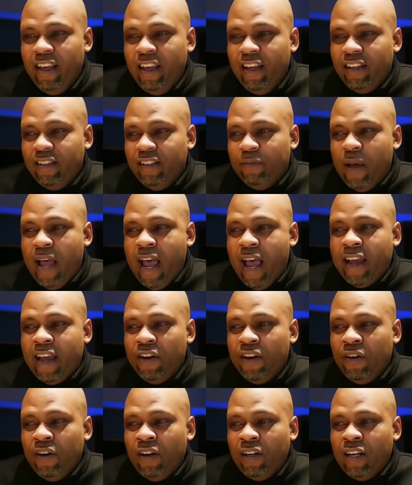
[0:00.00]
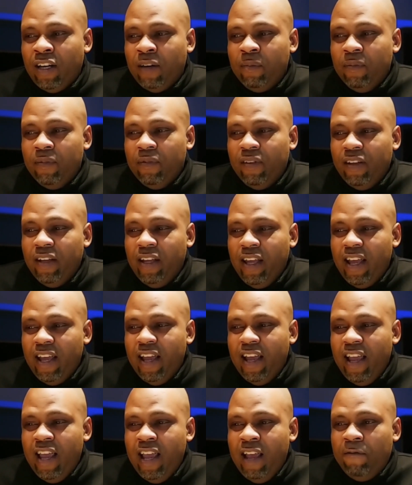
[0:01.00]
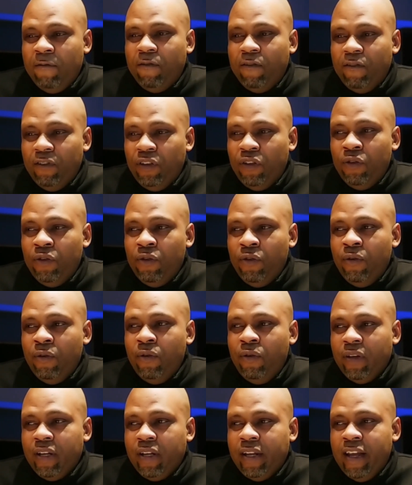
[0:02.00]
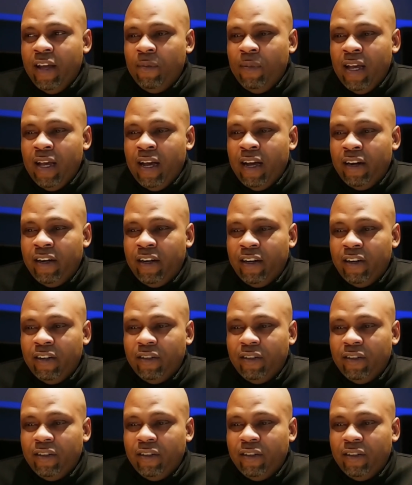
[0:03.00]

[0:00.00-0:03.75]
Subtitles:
pack it all up if you can get me out of here.